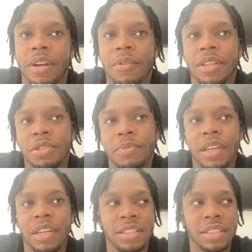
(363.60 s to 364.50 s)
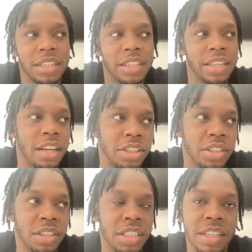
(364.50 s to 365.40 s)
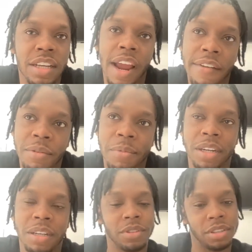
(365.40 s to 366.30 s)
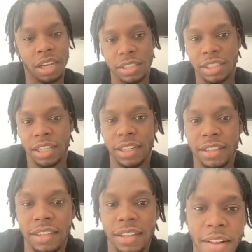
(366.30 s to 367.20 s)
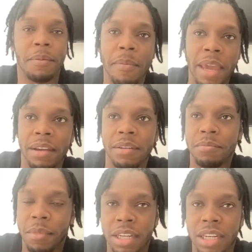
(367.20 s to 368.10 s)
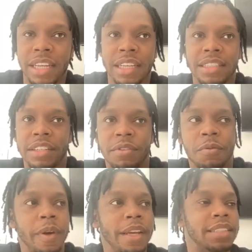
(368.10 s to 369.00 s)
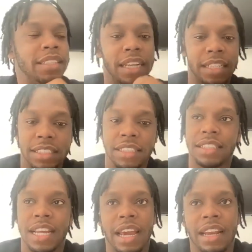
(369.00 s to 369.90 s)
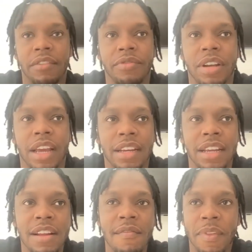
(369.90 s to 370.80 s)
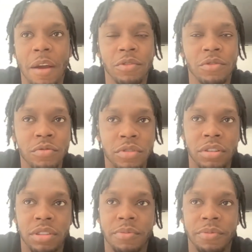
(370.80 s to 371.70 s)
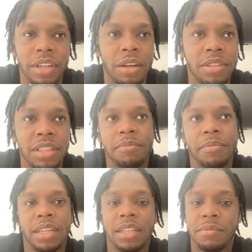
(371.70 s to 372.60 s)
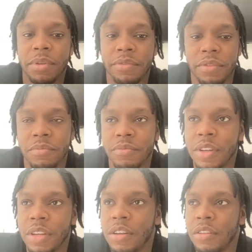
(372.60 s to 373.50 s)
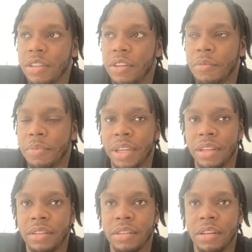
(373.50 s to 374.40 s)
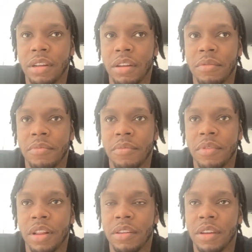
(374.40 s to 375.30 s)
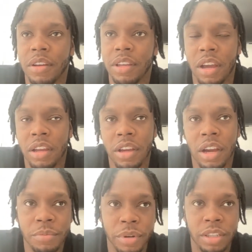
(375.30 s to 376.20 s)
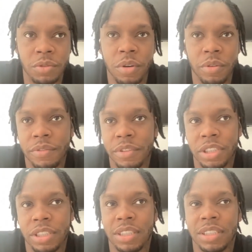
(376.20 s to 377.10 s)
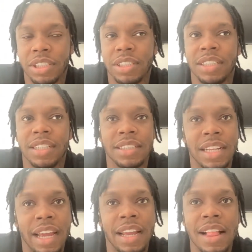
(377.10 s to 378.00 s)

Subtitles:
I went to Jamaica as a kid, I'll just see everybody was hustling, make money in different ways, selling this and that. And I feel like that was also something that was embedded in me from, you know, being a young boy as well, even just seeing that.